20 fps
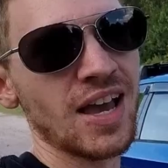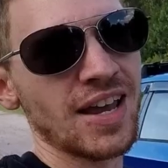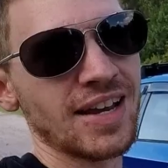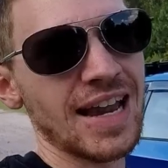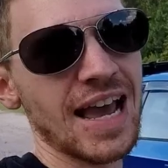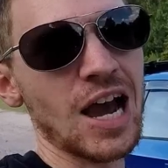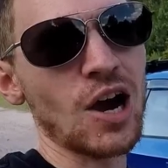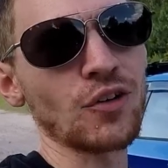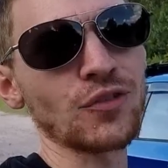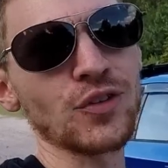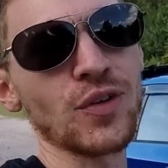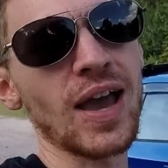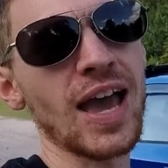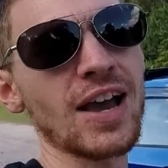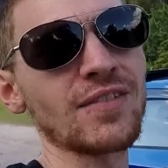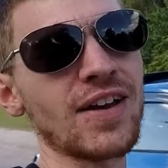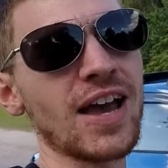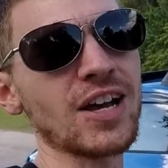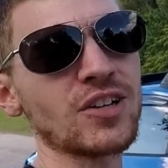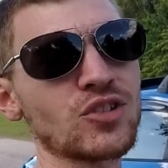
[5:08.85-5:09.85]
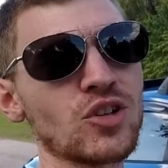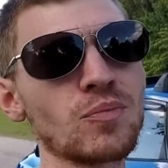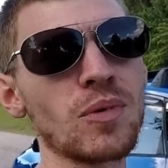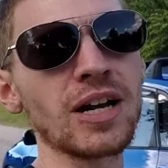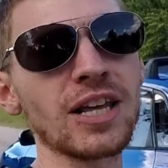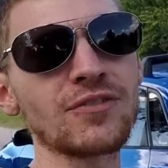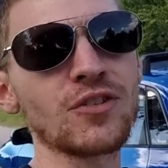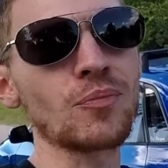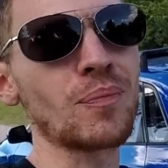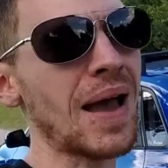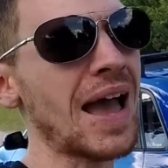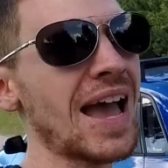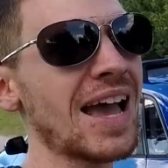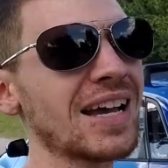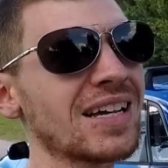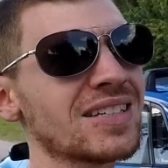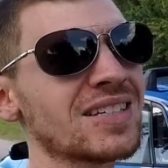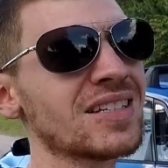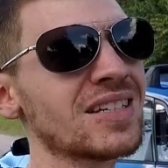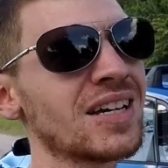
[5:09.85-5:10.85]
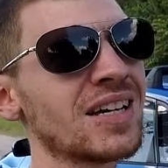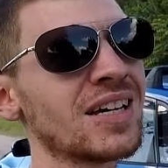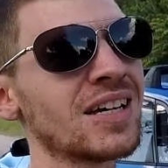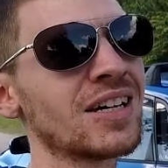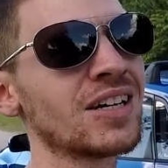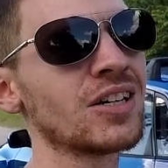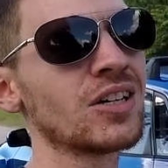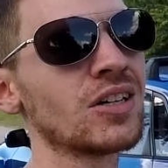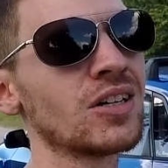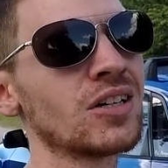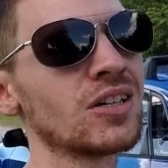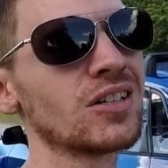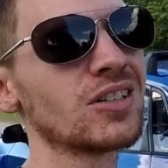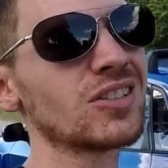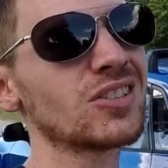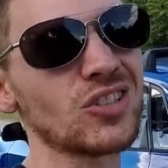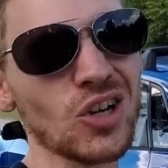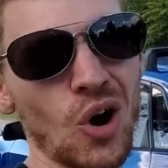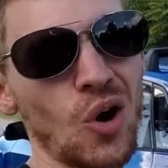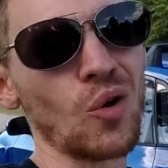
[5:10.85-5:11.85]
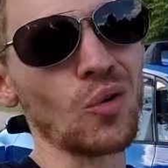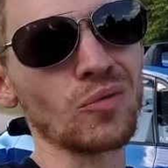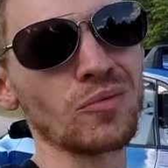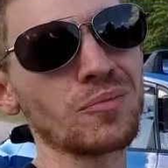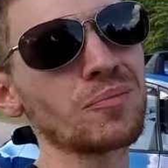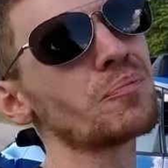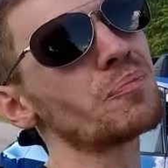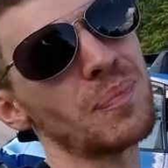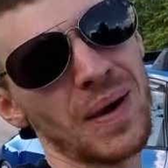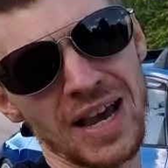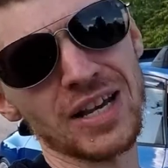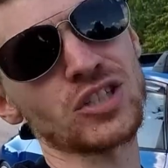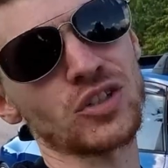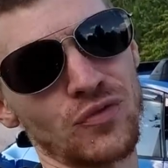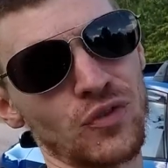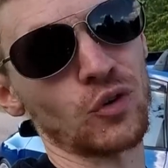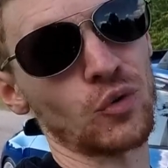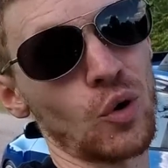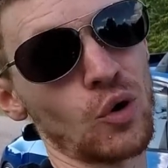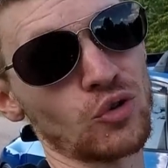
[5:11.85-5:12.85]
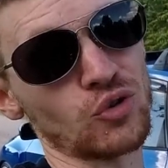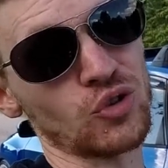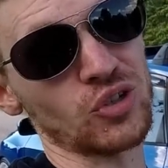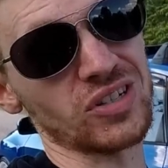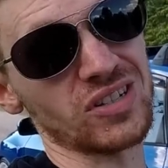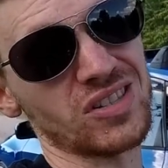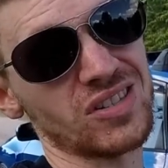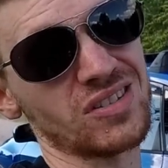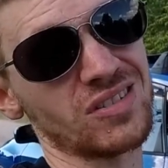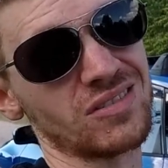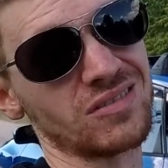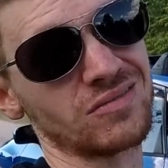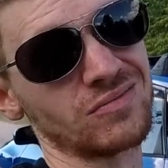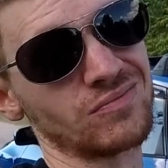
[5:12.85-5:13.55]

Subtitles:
Now, if you have extra money for bags, don't. Bags are for groceries.